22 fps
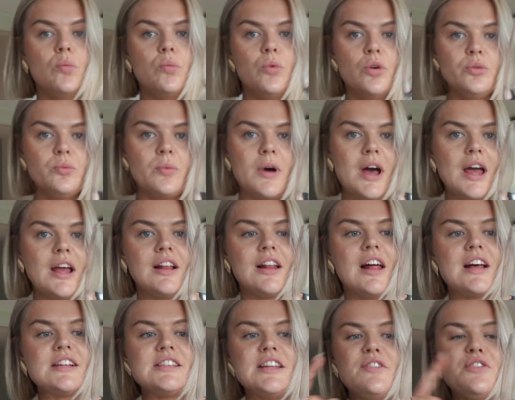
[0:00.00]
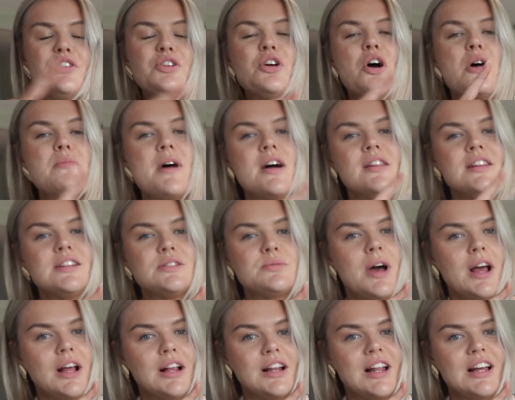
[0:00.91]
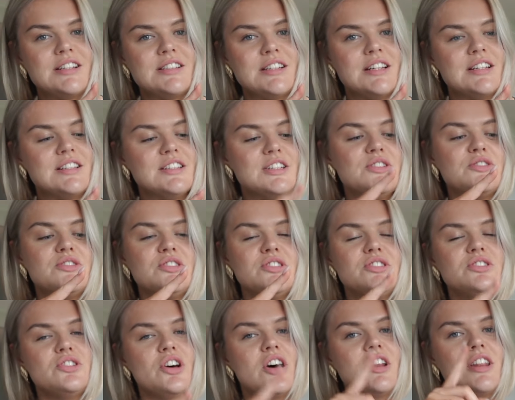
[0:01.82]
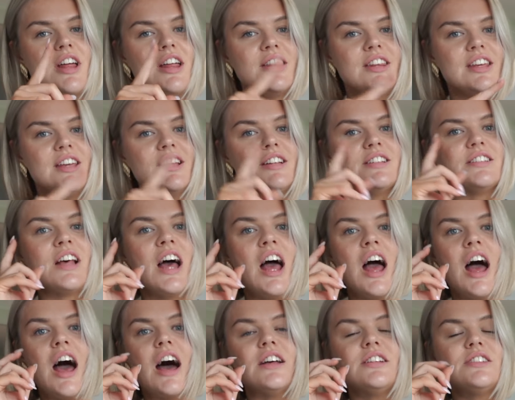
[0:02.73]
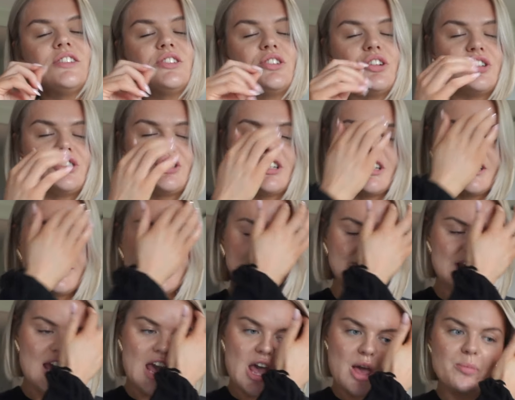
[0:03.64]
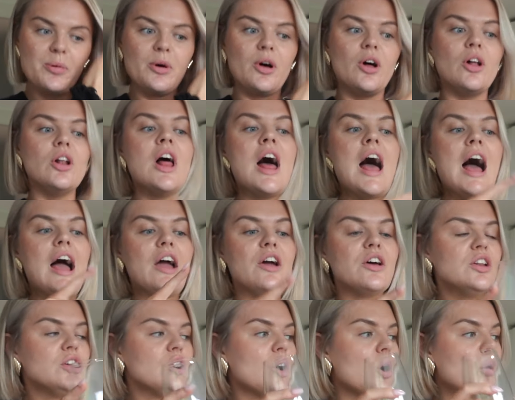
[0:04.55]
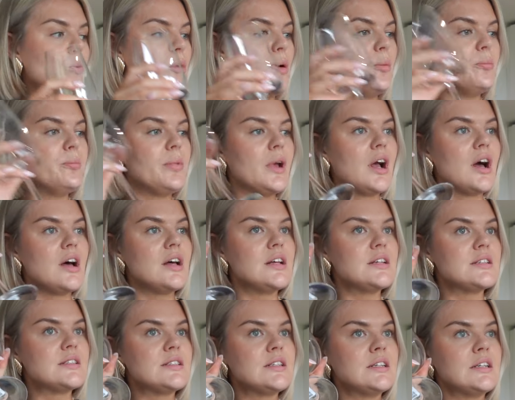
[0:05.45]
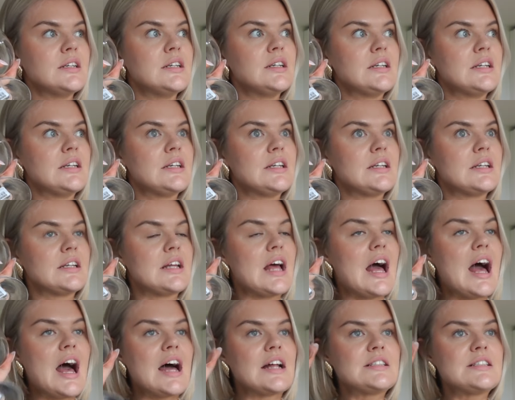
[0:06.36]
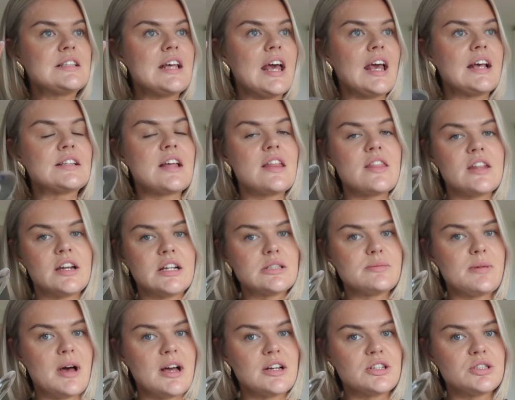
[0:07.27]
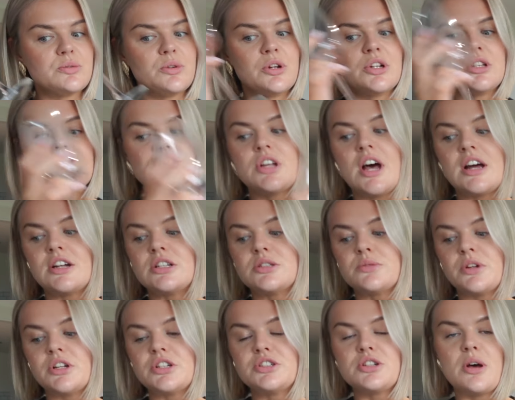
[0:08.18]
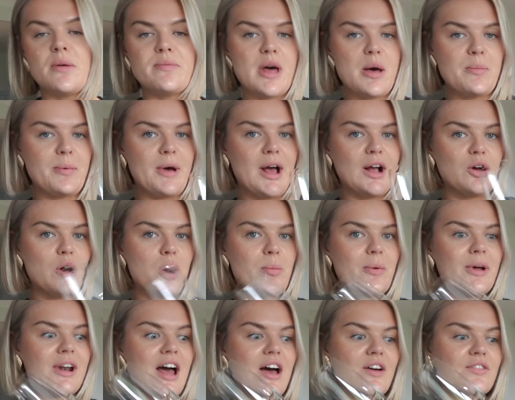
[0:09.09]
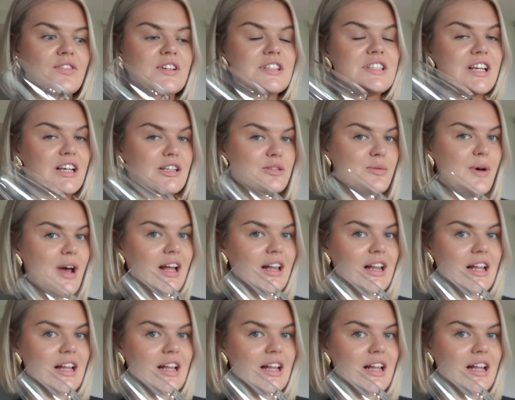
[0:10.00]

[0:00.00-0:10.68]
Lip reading: 1 wine glass. If you know about these wine glasses, you just know that these are such a staple. I only got 1 because I had 6 and then I smashed 1, so I just want to top that back up and have 6 wine